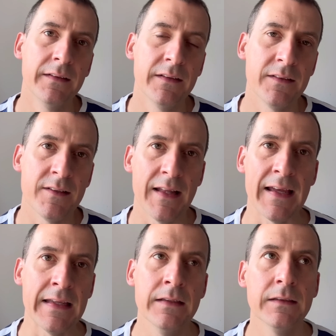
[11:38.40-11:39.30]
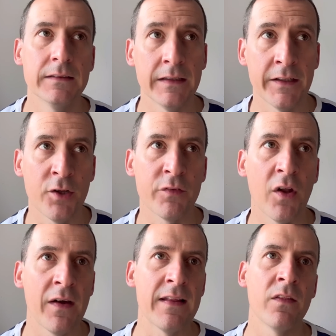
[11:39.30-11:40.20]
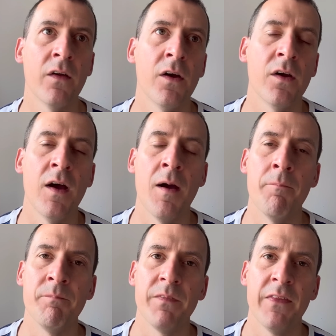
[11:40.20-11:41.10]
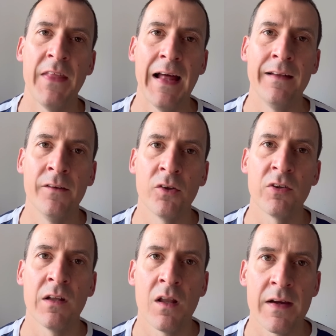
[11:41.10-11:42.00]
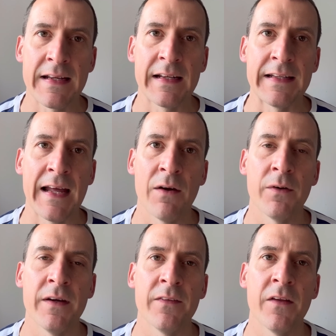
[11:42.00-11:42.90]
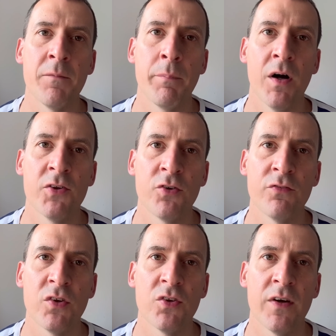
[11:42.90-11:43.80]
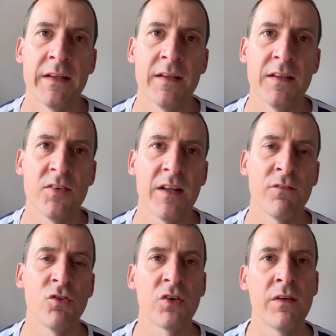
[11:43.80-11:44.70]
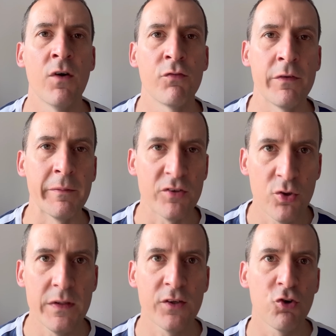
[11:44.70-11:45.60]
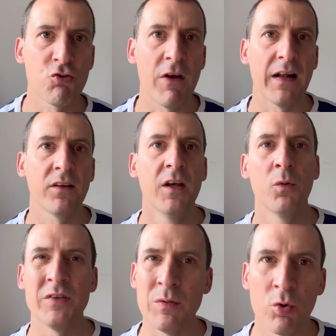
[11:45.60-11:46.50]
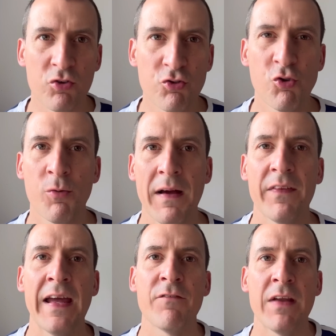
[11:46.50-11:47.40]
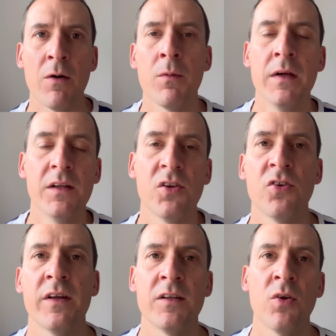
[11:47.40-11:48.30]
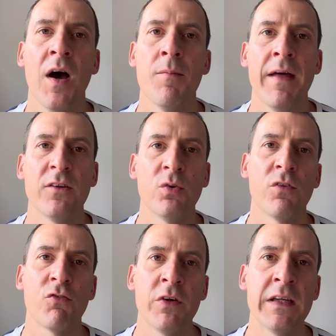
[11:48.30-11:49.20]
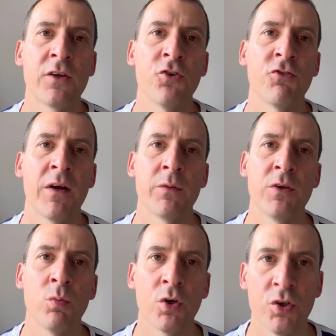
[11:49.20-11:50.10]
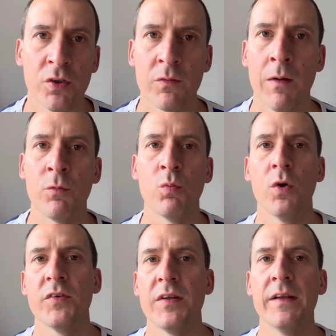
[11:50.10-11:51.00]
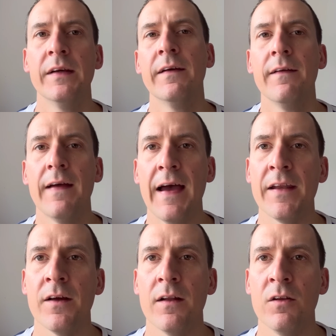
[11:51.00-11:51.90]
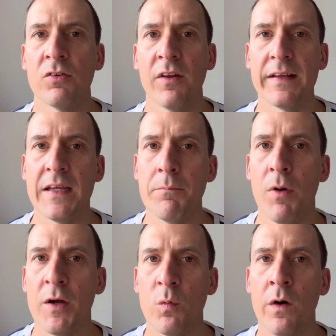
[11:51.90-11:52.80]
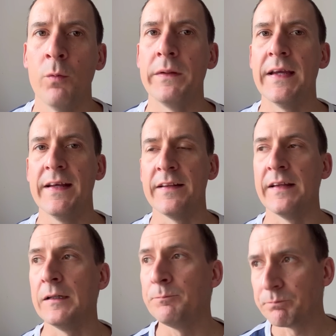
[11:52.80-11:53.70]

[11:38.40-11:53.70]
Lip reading: today and overnight that that looks likely now, and that Barca have decided, instead of just offering him a two-year contract, which he wasn't sure about, they have now decided to up that to a three-year contract, which is what Gundogan was wanting. And it looks like he might well be heading there.